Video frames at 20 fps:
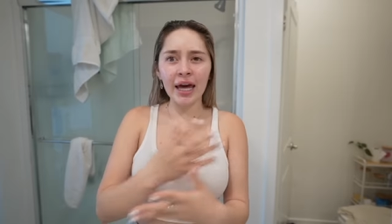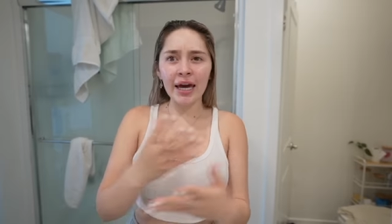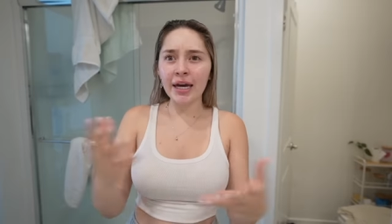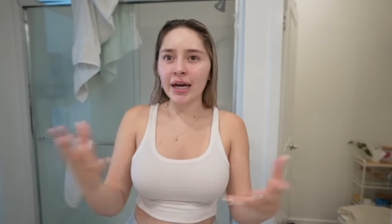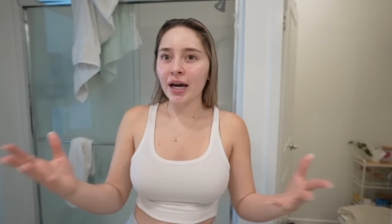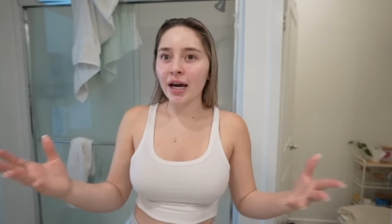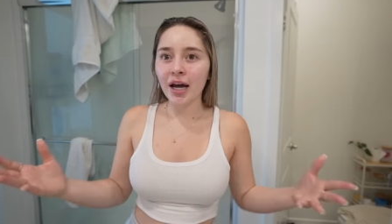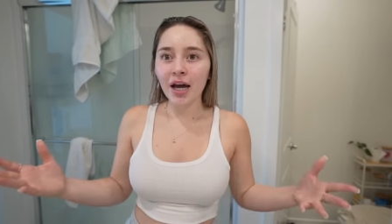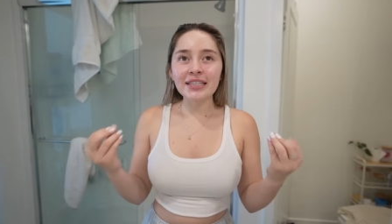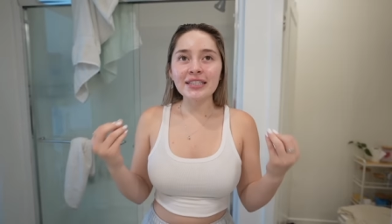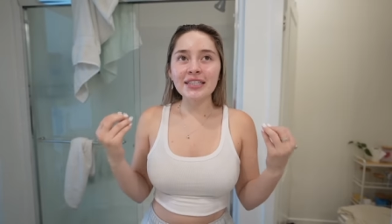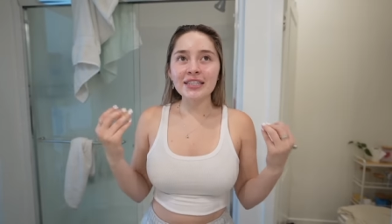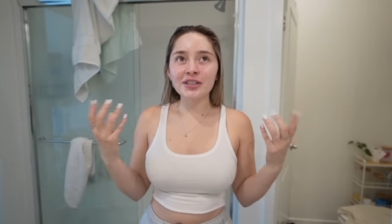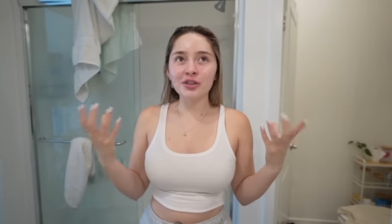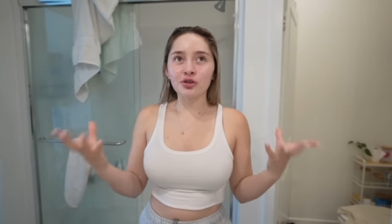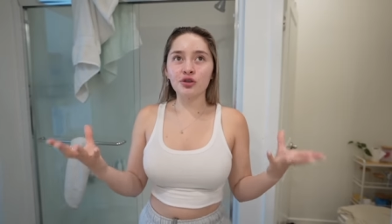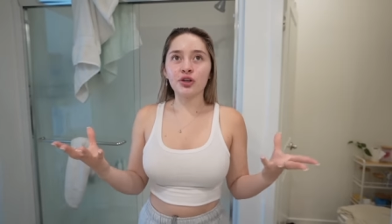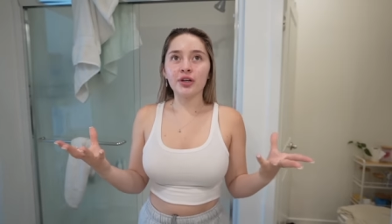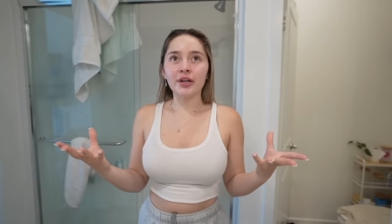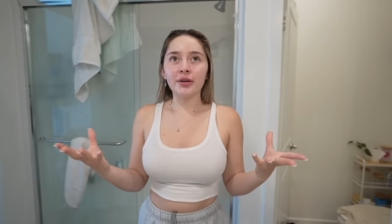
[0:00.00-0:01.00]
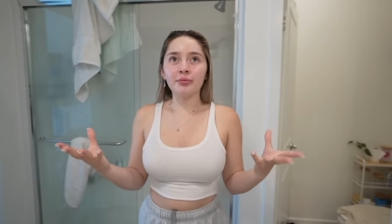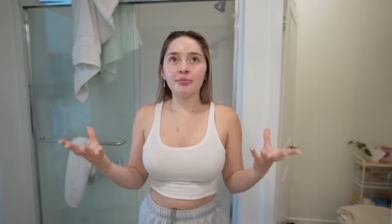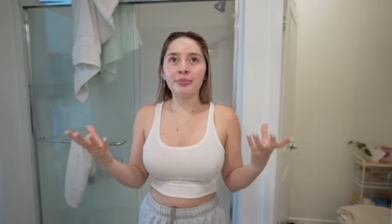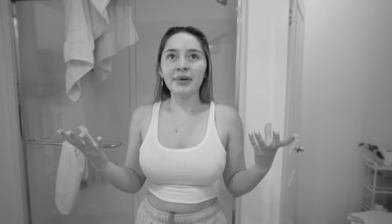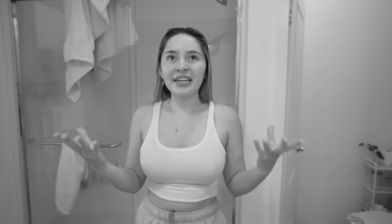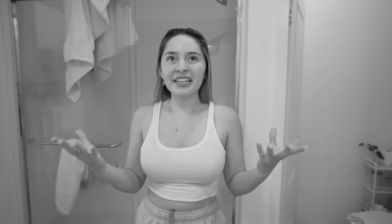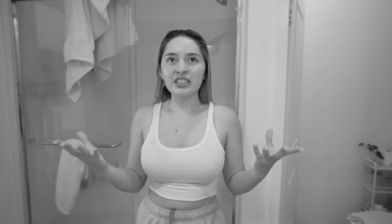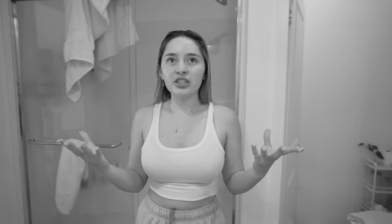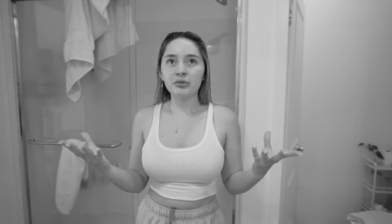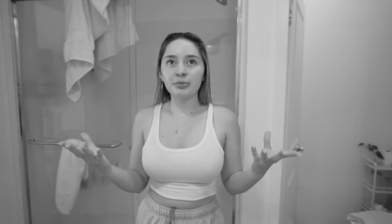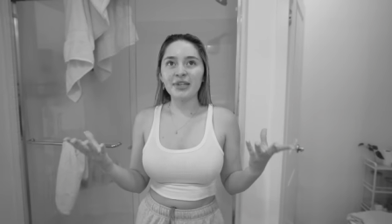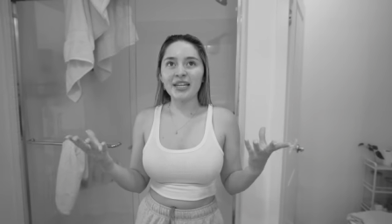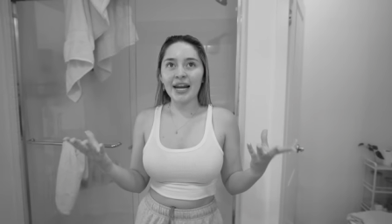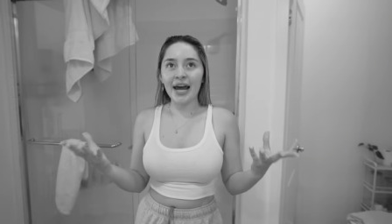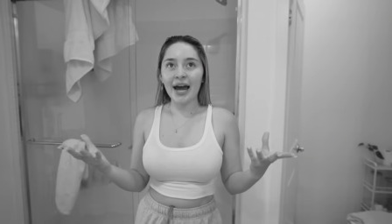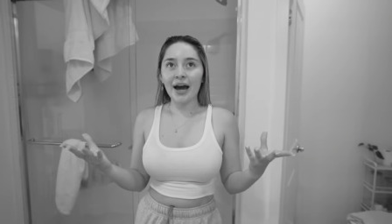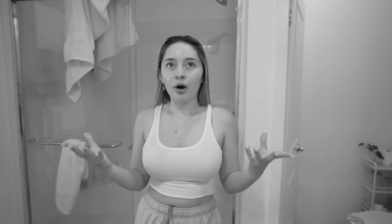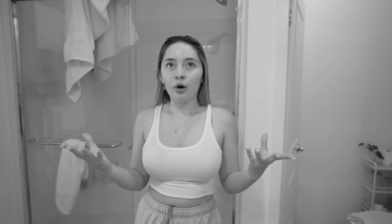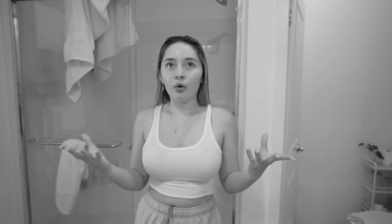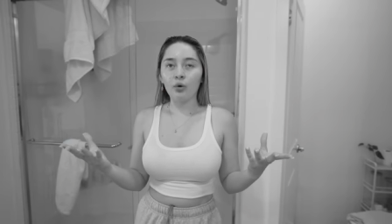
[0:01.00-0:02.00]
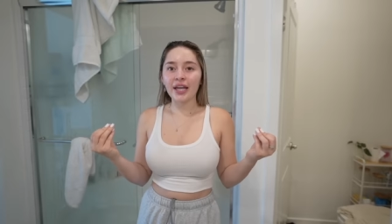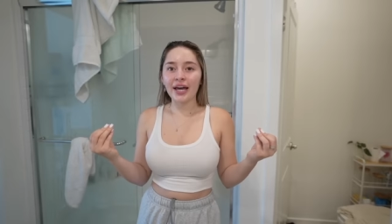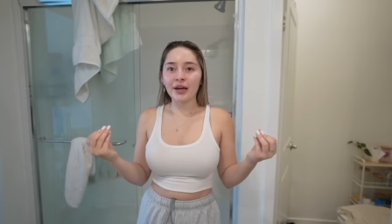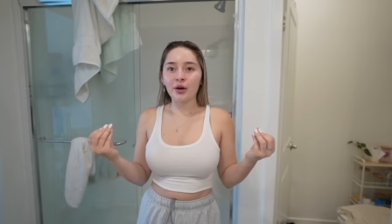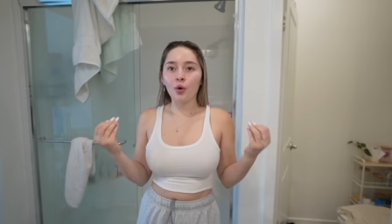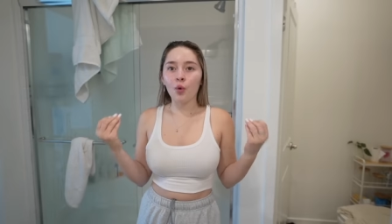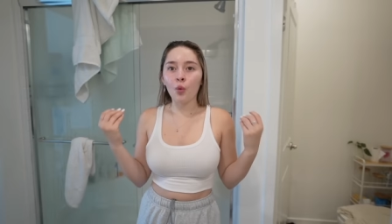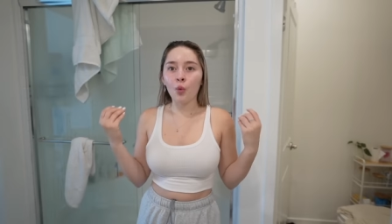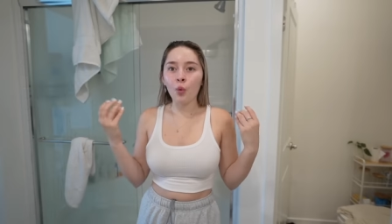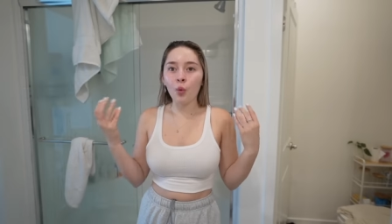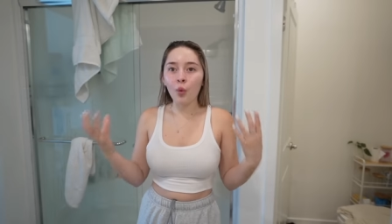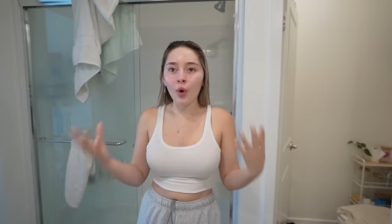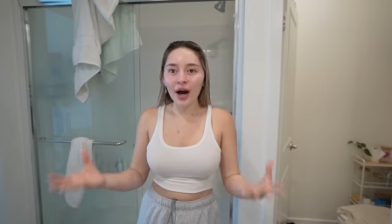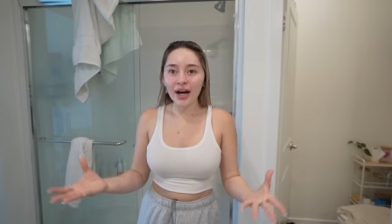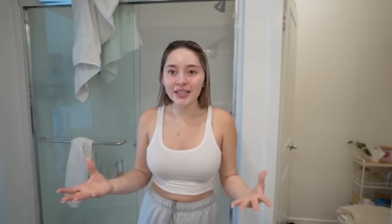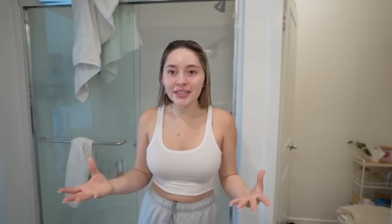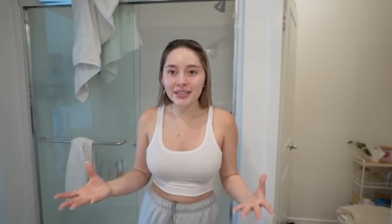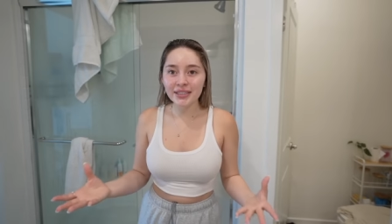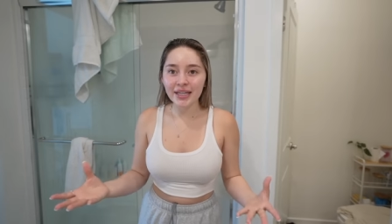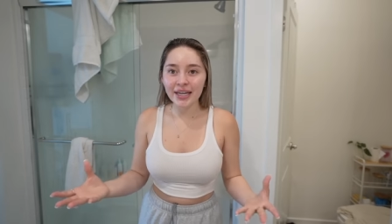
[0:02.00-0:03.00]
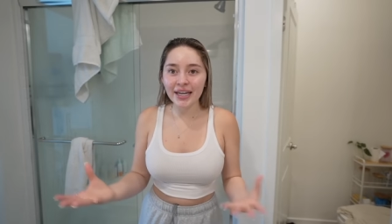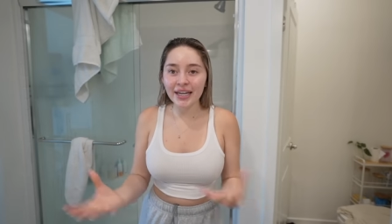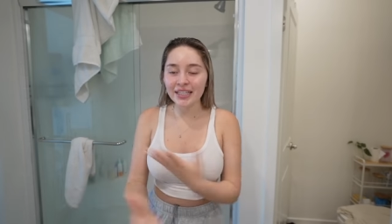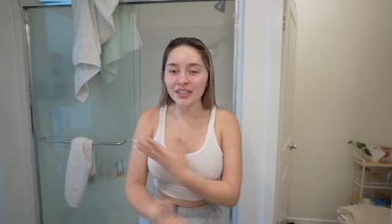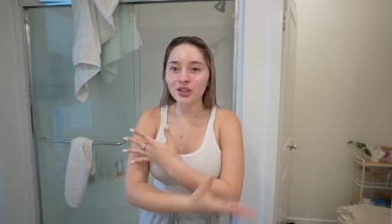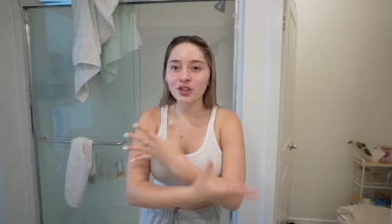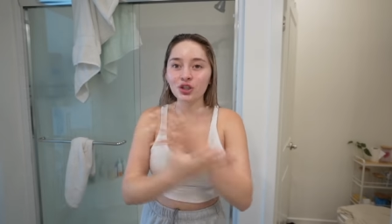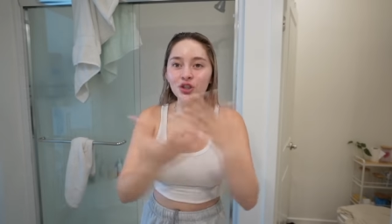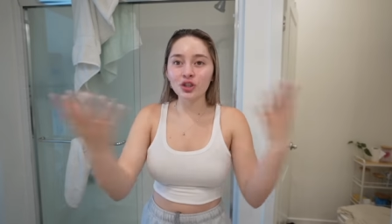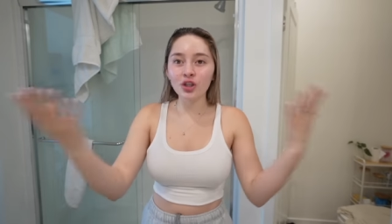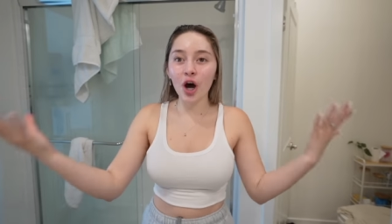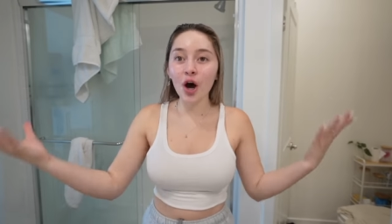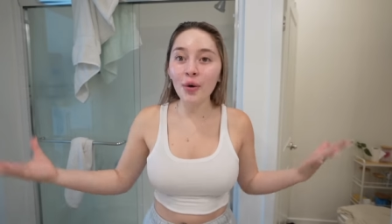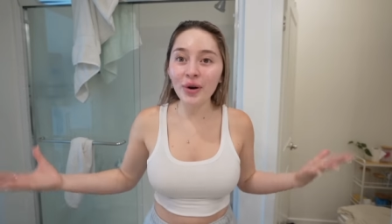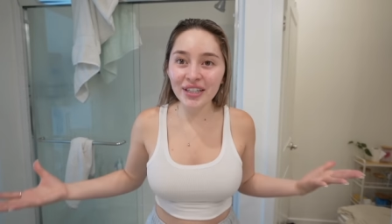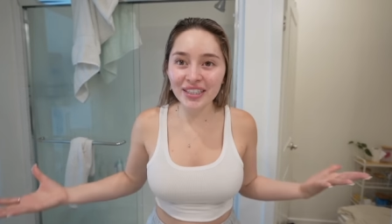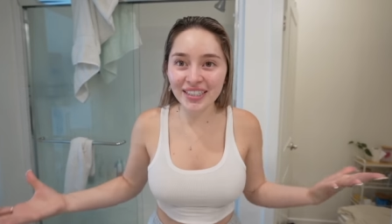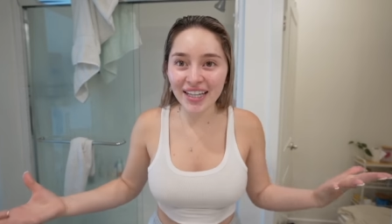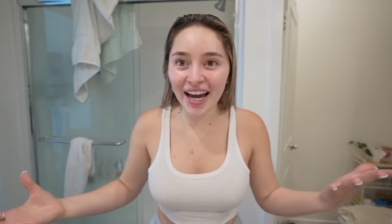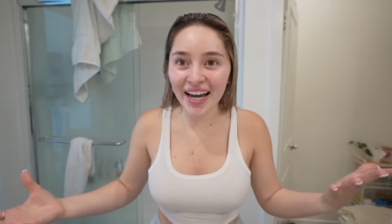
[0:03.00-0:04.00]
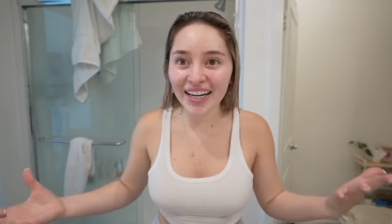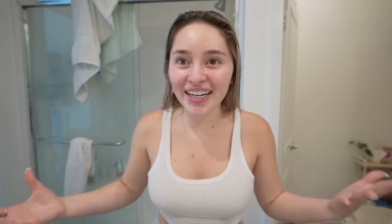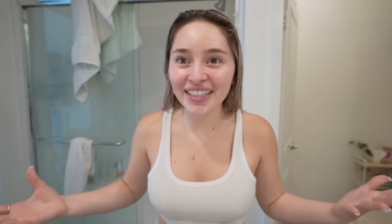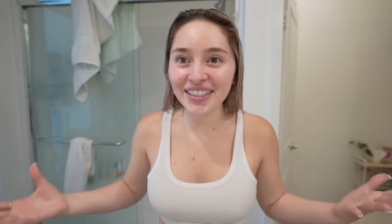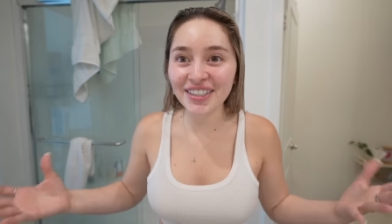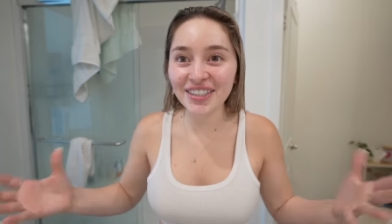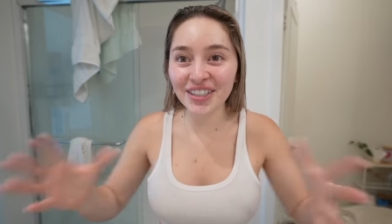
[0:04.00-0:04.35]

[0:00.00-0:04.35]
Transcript: Like, this is a dream. Pinch me, Pinch now. me now. Like, what? It is so exciting.